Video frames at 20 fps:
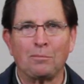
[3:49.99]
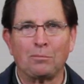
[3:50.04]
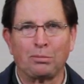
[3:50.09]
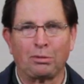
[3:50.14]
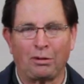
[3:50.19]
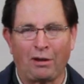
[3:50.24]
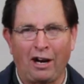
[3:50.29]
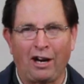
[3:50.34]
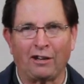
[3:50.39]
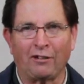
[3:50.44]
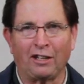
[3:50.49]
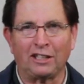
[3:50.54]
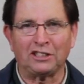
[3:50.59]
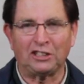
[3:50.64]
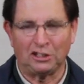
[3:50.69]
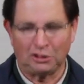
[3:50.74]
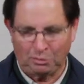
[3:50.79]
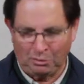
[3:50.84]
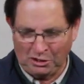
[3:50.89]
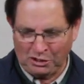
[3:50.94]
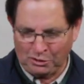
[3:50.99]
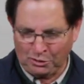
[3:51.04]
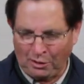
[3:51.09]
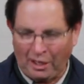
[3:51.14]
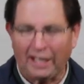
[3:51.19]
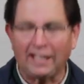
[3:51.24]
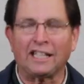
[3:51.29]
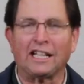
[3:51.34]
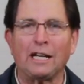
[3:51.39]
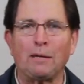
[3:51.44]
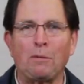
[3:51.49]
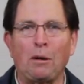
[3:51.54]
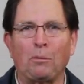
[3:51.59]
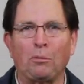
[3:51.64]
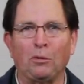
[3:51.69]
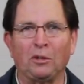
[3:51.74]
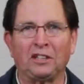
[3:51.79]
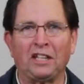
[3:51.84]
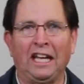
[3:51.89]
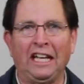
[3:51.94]
progress as we try to come
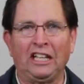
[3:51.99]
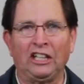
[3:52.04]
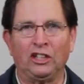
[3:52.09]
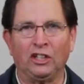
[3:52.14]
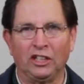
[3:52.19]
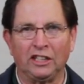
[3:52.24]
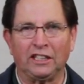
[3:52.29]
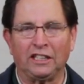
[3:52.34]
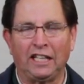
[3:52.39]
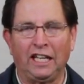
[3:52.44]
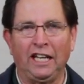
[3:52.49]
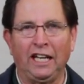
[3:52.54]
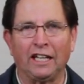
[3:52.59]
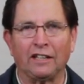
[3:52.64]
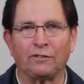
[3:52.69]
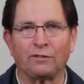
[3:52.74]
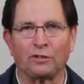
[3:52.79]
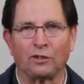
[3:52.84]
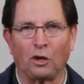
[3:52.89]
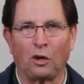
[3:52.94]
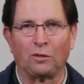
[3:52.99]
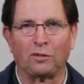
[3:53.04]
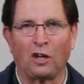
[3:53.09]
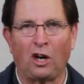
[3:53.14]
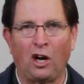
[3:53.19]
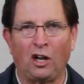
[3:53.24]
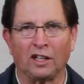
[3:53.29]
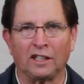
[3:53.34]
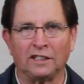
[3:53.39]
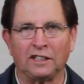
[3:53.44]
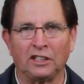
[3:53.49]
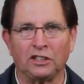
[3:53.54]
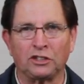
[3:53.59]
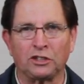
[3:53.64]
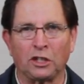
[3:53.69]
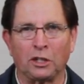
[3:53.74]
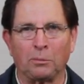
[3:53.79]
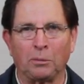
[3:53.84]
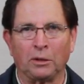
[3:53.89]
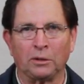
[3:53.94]
up with a good kit for overhauling these
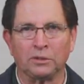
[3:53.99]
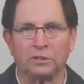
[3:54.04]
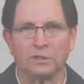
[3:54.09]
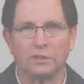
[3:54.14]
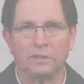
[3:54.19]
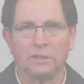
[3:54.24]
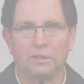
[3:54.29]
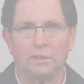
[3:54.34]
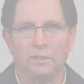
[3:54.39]
turbos.